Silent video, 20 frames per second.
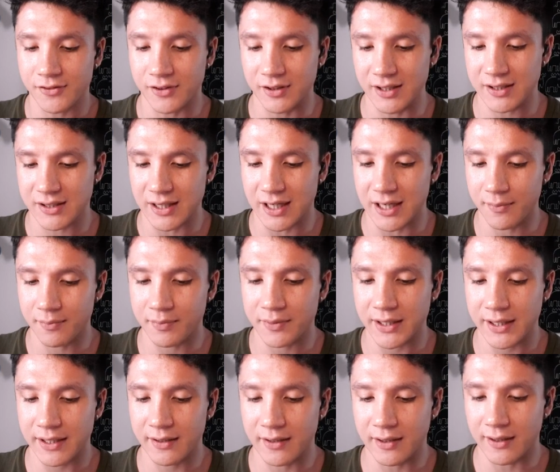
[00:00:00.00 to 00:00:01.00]
this
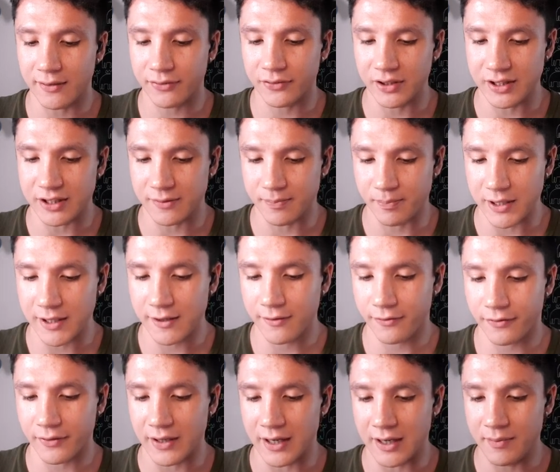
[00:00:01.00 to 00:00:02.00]
update, after this
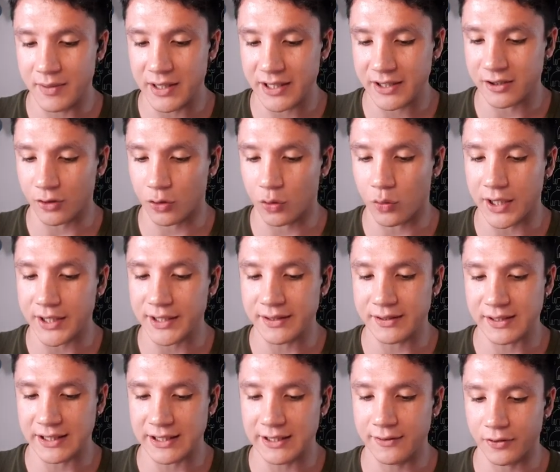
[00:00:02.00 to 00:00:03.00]
buff. It is quite a
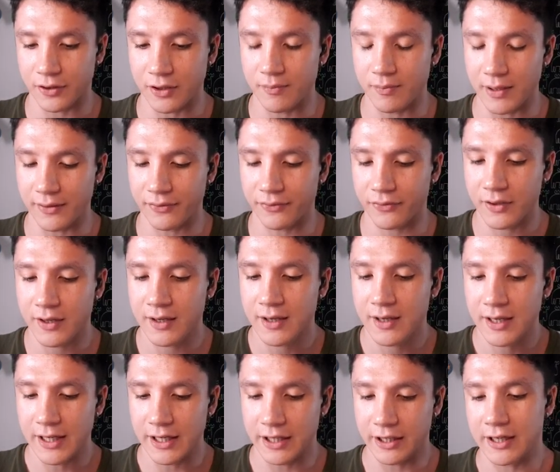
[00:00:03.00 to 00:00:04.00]
significant buff.
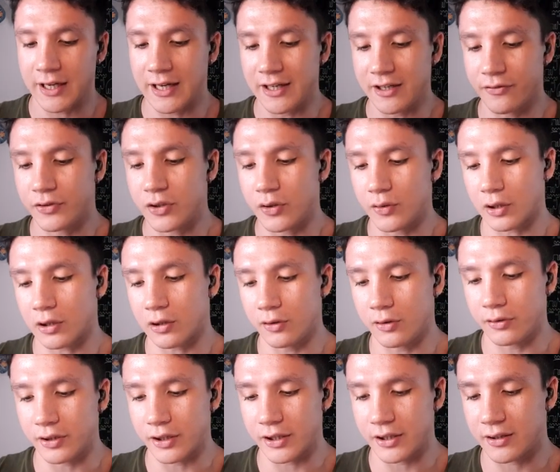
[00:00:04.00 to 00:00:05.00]
And if you
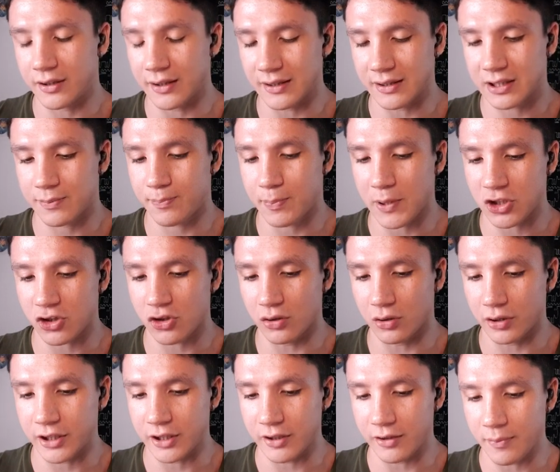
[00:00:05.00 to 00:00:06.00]
include the
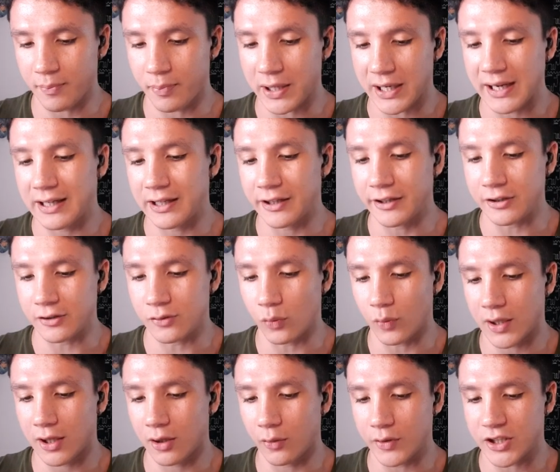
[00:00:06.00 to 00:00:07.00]
special, you know, the pilot as
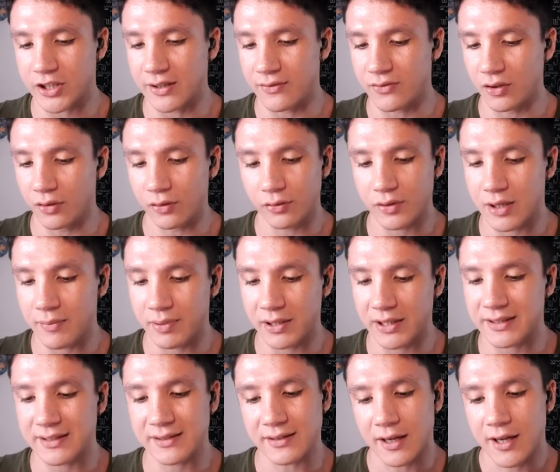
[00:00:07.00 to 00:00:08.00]
well, which gives you 3
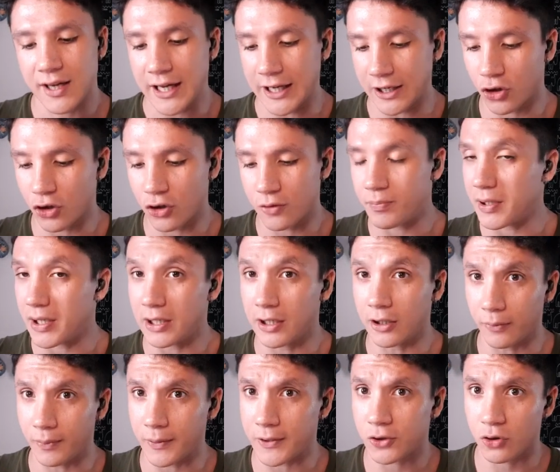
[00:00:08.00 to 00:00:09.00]
abilities, it could be a
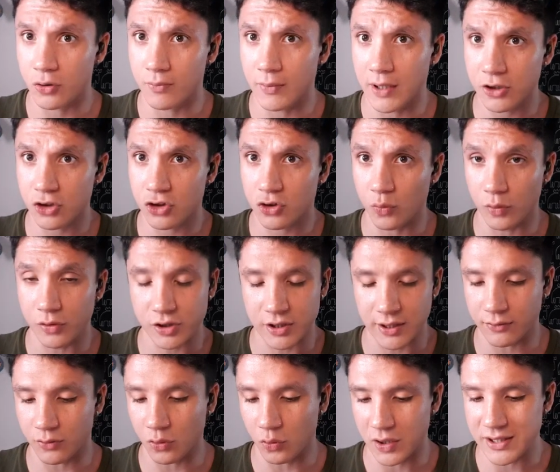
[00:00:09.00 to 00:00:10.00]
little bit too much. We'll just
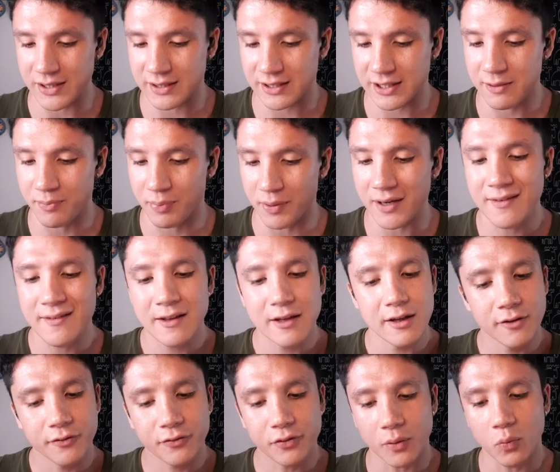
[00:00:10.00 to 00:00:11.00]
have to wait and see. But
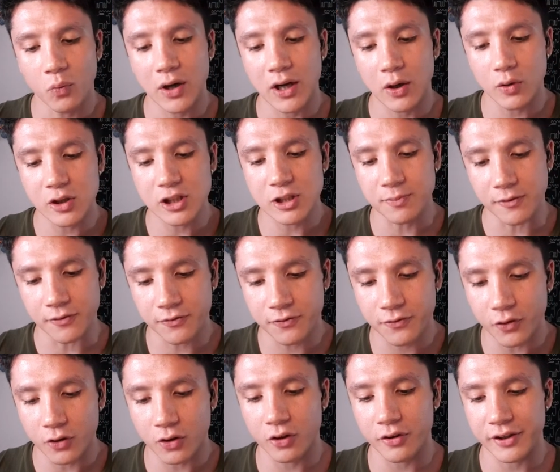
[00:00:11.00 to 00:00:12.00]
from where it was
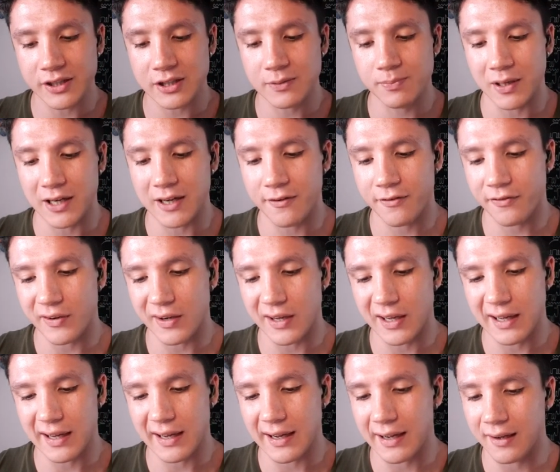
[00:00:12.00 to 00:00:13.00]
before this buff,
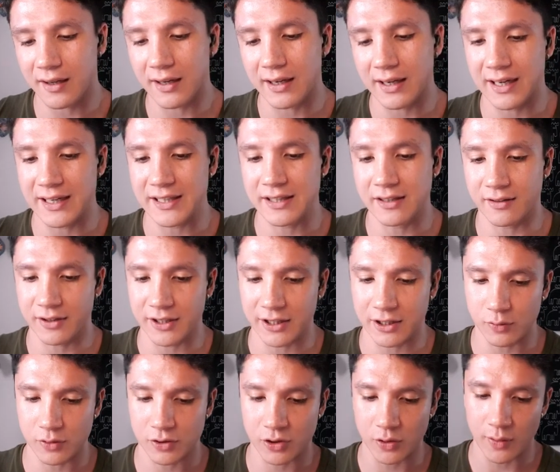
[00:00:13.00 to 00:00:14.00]
I didn't
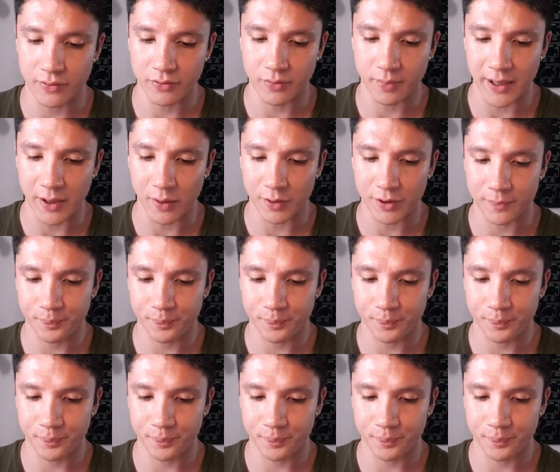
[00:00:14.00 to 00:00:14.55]
think it was too overpowered.